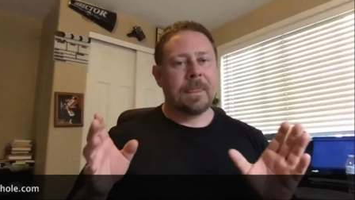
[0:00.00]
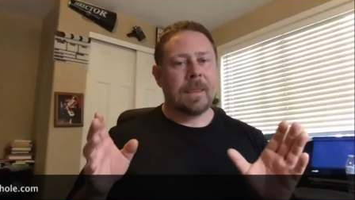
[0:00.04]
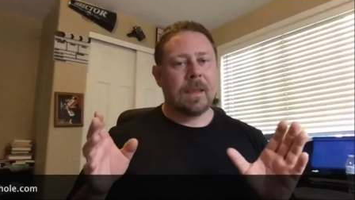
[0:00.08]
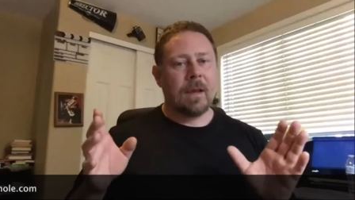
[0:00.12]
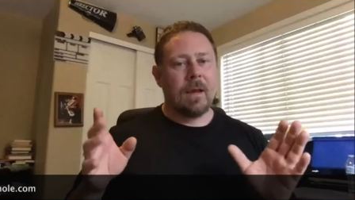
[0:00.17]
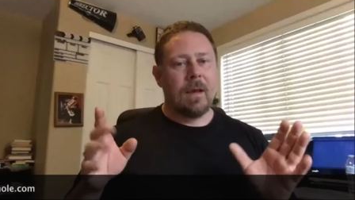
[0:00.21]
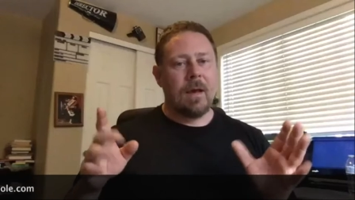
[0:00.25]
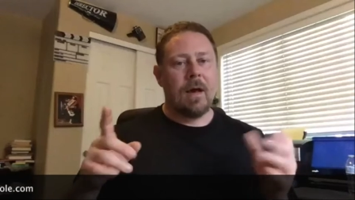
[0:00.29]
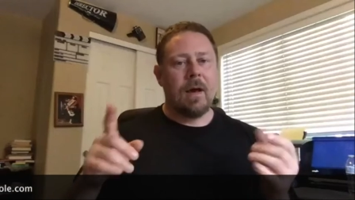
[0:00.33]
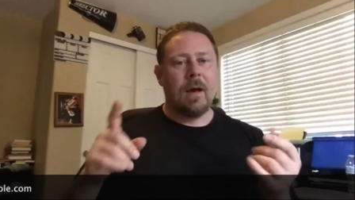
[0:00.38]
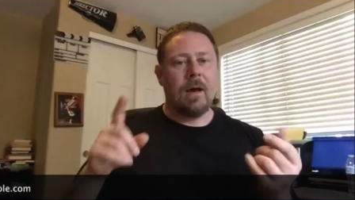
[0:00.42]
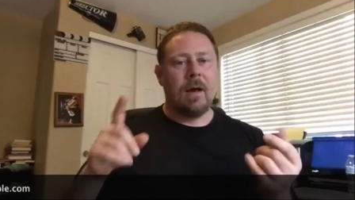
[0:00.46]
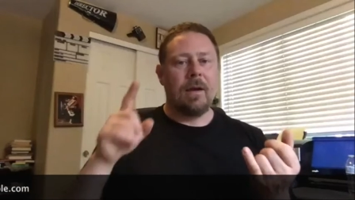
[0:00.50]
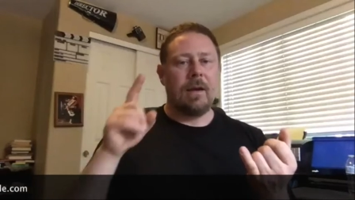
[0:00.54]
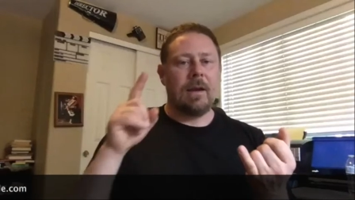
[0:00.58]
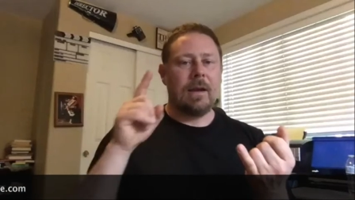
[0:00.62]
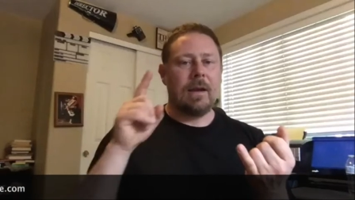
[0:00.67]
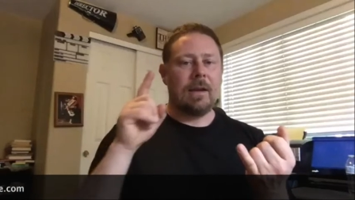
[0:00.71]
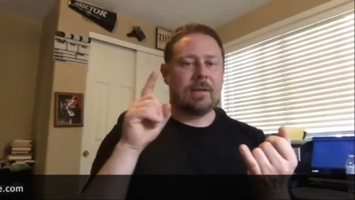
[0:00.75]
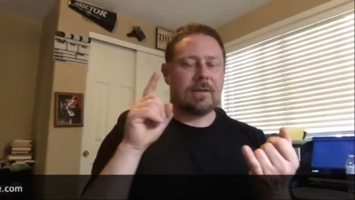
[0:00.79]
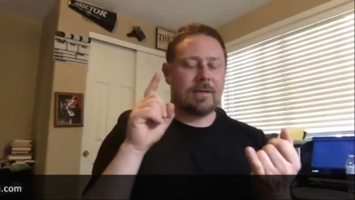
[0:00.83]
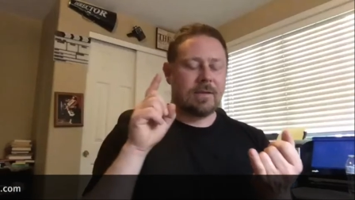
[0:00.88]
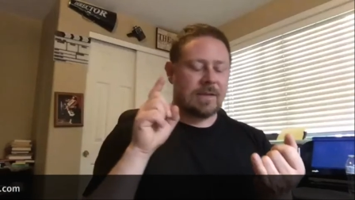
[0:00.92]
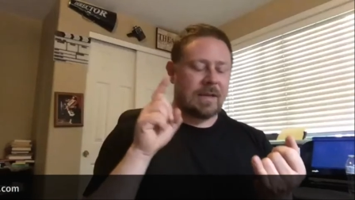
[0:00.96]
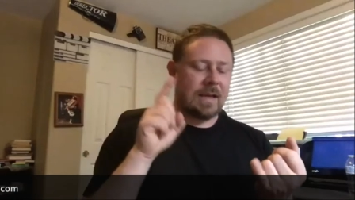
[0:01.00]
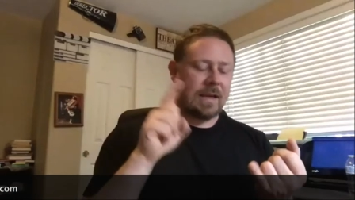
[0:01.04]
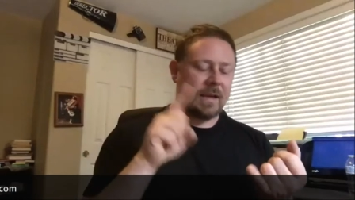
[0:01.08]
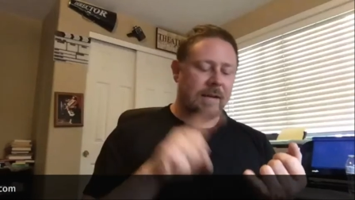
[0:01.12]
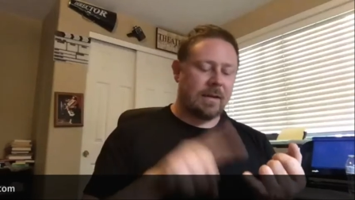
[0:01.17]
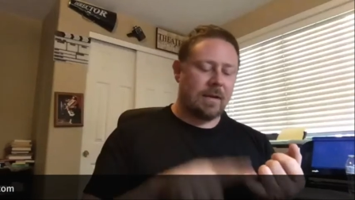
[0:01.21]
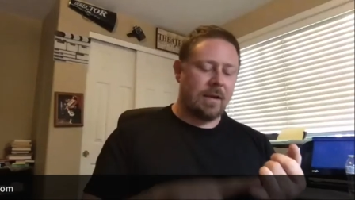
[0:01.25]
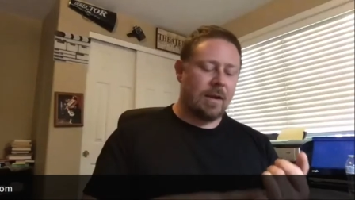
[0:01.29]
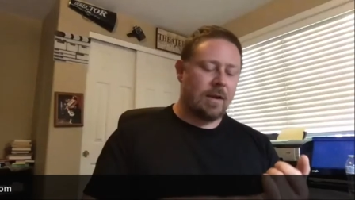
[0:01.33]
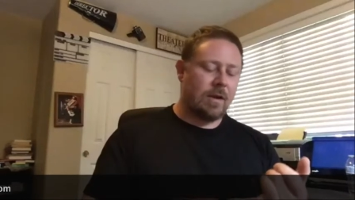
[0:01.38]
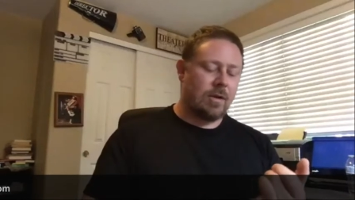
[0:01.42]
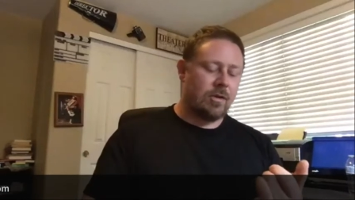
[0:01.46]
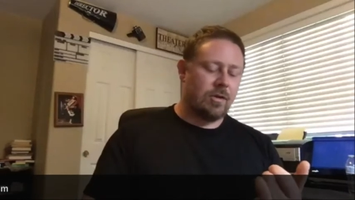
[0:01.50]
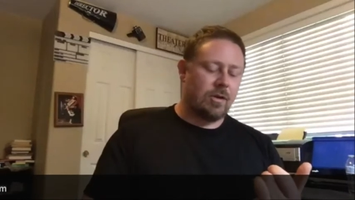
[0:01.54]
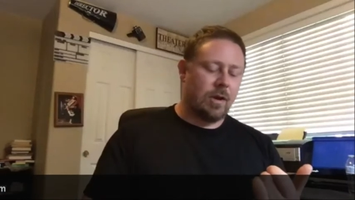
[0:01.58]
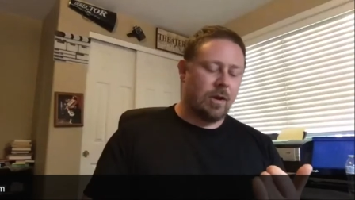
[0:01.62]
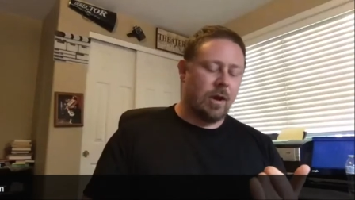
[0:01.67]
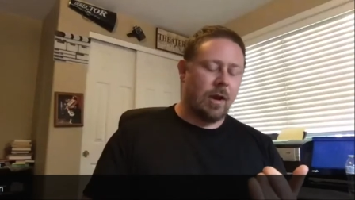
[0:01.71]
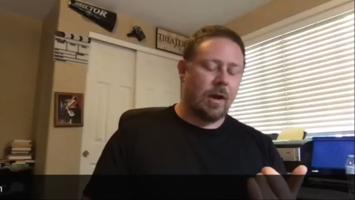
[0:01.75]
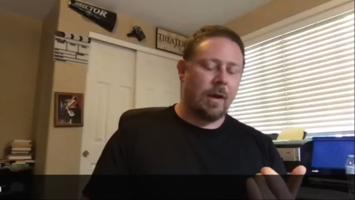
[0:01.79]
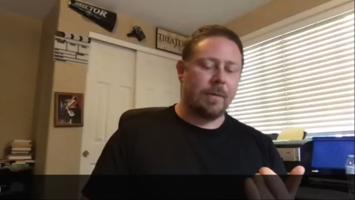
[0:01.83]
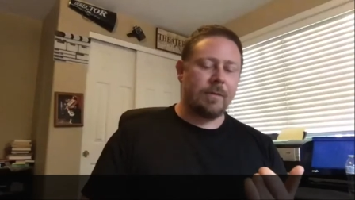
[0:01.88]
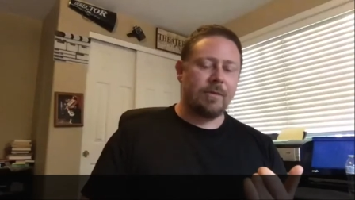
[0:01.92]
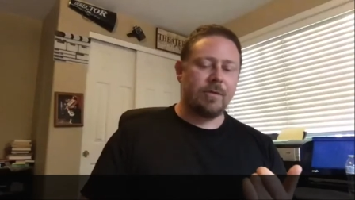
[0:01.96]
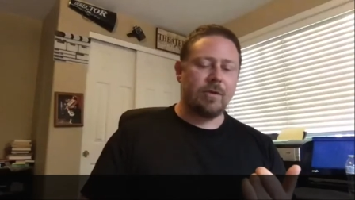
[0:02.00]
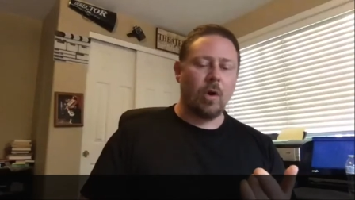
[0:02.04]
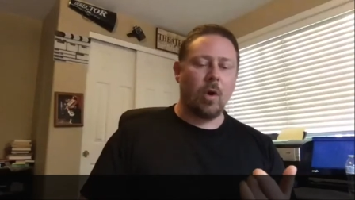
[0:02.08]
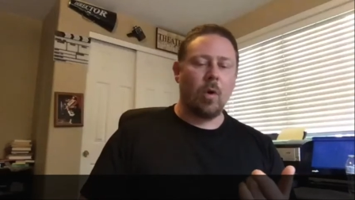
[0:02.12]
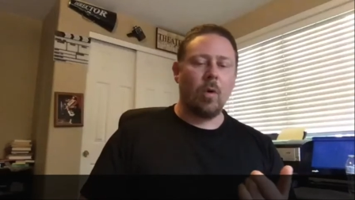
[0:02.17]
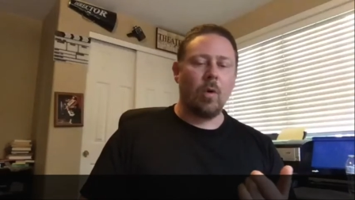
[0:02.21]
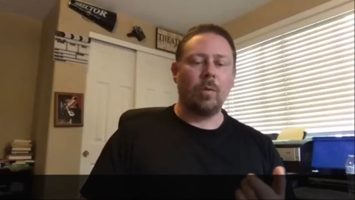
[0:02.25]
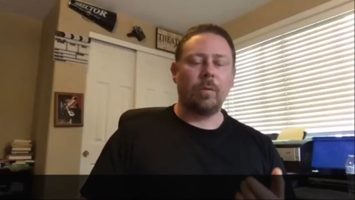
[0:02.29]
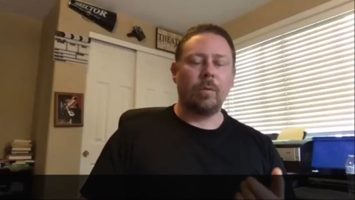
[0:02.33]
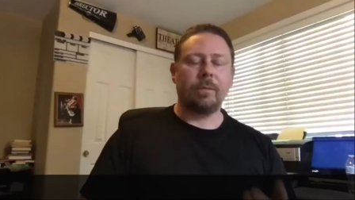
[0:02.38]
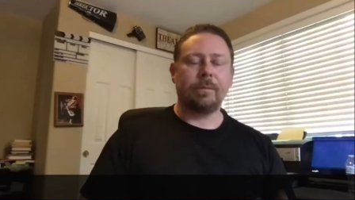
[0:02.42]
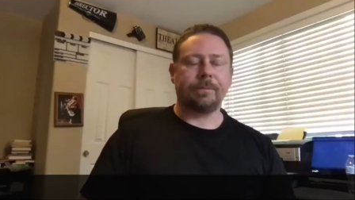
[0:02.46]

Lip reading: It's like don't